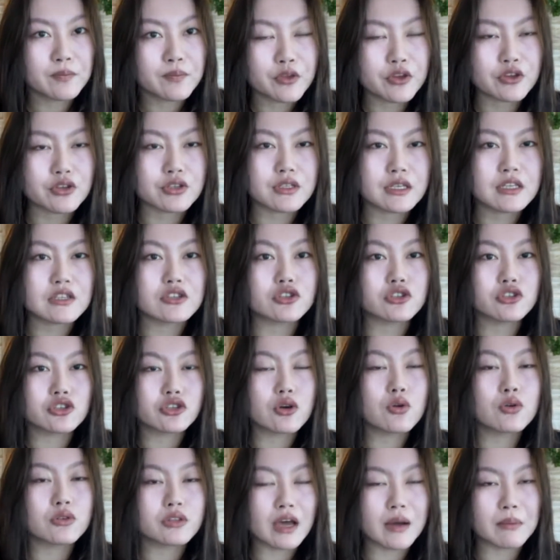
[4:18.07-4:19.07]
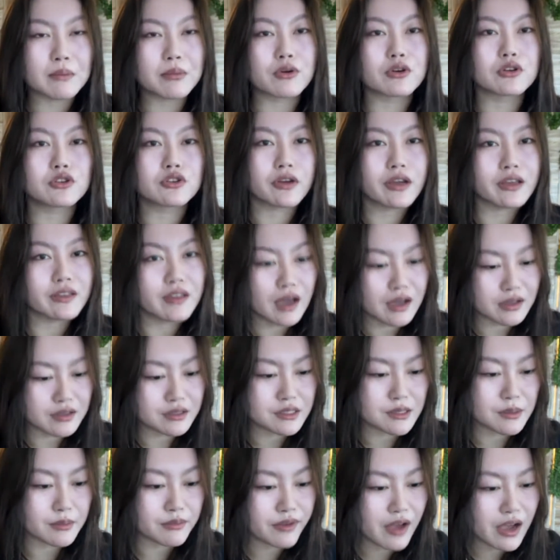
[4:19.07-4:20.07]
You just need to show that, portray that in
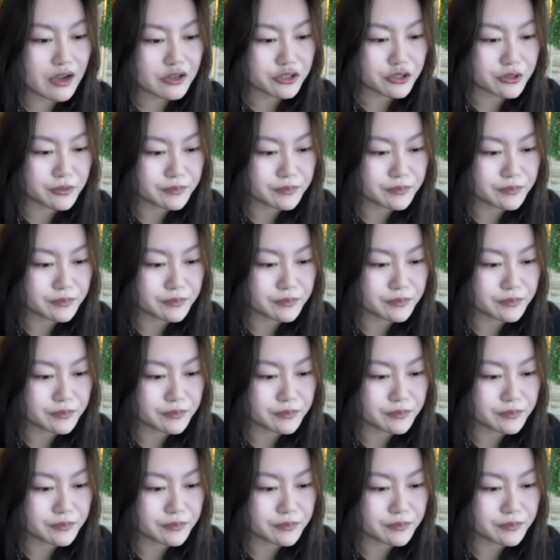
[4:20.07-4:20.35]
some fashion.